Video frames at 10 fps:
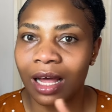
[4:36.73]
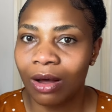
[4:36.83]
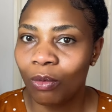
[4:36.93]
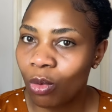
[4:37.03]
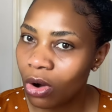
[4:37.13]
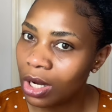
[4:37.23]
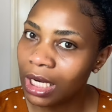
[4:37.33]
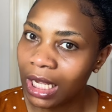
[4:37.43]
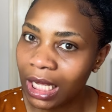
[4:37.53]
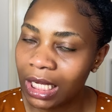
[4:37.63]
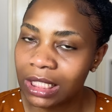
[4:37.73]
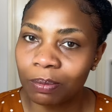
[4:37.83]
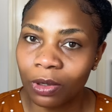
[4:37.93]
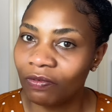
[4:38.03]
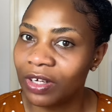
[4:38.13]
One is
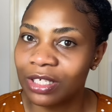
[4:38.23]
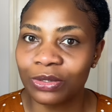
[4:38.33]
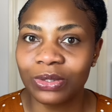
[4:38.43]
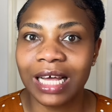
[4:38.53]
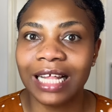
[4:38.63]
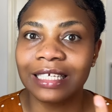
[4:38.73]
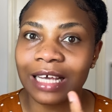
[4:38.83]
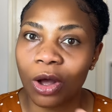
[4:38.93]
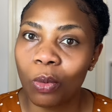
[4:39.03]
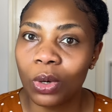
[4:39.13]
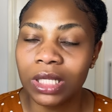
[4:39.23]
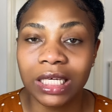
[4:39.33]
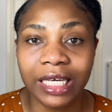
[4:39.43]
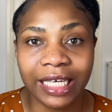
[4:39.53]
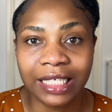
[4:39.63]
blood vessels and the second one
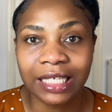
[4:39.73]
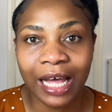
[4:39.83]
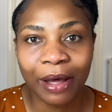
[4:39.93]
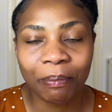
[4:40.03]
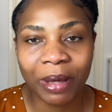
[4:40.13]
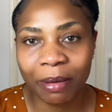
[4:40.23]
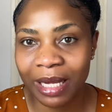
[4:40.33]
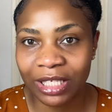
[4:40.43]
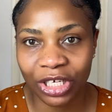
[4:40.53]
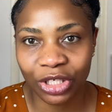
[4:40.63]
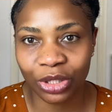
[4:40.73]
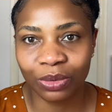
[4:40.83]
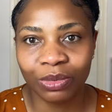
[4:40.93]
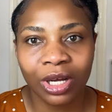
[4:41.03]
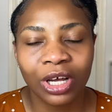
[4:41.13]
is
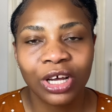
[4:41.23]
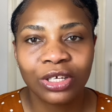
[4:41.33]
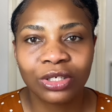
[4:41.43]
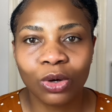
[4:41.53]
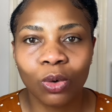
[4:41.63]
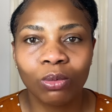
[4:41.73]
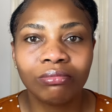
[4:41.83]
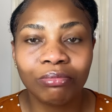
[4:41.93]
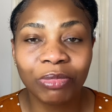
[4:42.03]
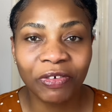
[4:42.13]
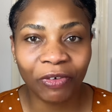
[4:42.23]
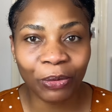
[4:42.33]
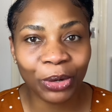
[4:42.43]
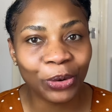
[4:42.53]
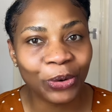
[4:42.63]
pigmentation. So before
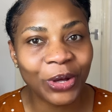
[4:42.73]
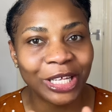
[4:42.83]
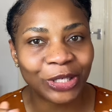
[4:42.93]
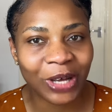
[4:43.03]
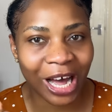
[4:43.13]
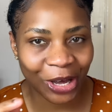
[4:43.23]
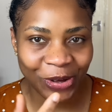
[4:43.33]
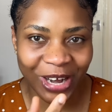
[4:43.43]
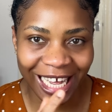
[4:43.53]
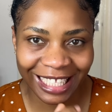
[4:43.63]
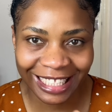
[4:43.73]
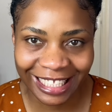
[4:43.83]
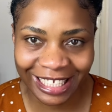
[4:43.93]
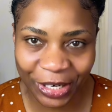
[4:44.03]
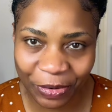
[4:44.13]
we go into how you can
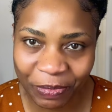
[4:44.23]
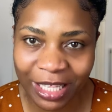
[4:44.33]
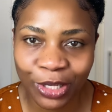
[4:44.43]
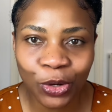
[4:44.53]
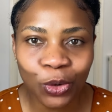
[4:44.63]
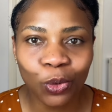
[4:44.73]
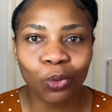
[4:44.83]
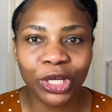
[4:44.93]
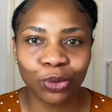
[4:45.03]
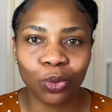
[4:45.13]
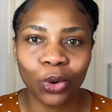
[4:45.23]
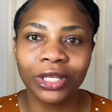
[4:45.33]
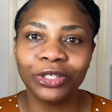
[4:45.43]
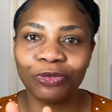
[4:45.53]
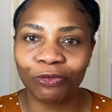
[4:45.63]
determine which
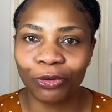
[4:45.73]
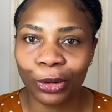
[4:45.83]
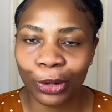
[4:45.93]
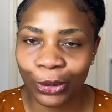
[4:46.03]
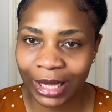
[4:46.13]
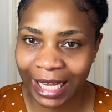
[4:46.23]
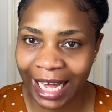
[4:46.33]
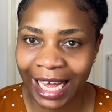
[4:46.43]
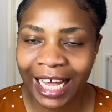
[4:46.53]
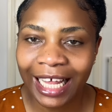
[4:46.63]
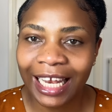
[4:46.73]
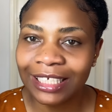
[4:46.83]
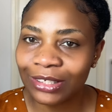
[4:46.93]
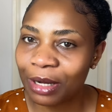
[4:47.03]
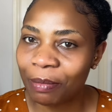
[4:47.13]
one you fall under,
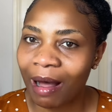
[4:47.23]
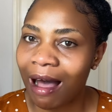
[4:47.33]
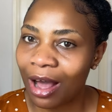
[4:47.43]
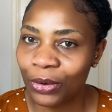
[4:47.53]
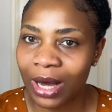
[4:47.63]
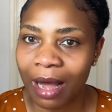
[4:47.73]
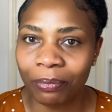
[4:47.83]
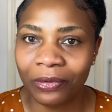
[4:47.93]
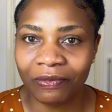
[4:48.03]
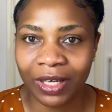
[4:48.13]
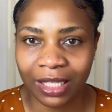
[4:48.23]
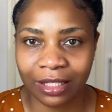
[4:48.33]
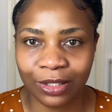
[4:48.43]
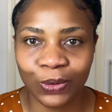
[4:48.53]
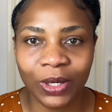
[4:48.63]
let's talk about how you can prevent
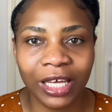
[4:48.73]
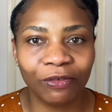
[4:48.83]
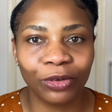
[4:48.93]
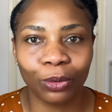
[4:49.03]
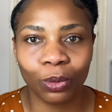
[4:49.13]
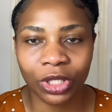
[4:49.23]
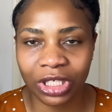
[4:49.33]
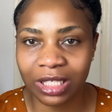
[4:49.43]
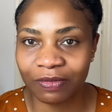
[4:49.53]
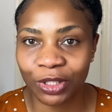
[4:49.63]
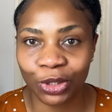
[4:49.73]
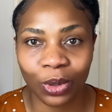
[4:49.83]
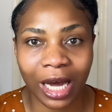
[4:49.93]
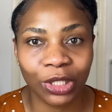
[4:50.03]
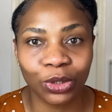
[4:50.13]
this. So if you're watching this video
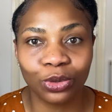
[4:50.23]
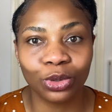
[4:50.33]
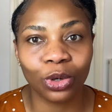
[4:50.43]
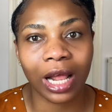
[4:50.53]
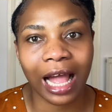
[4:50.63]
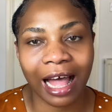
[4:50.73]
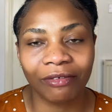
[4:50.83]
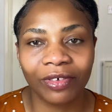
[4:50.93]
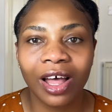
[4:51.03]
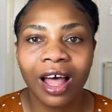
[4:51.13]
and you do not have